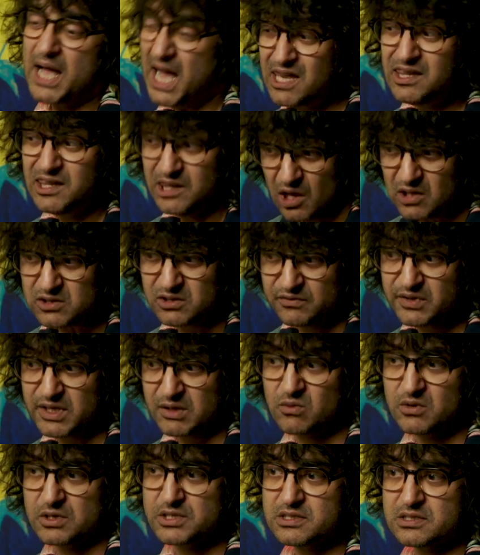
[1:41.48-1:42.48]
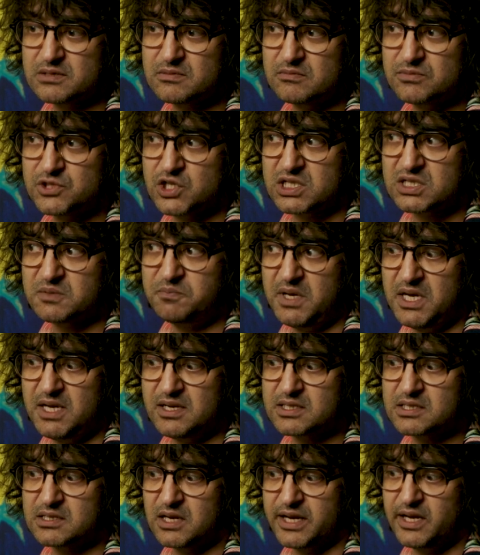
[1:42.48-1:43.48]
a lot of it was just
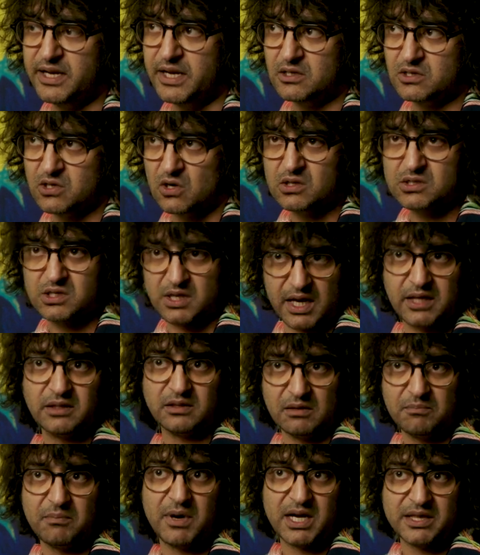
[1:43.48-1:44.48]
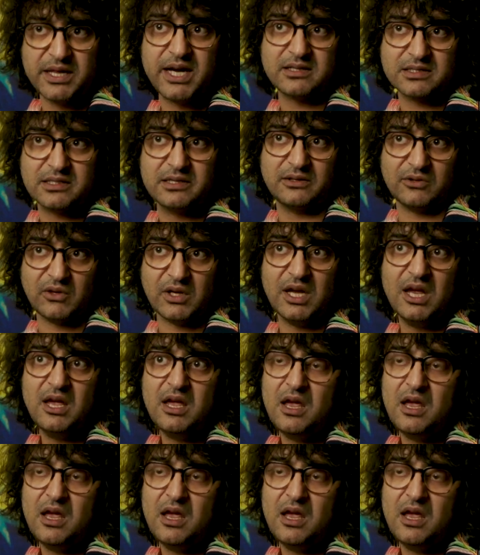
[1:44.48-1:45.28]
being slightly intoxicated by that city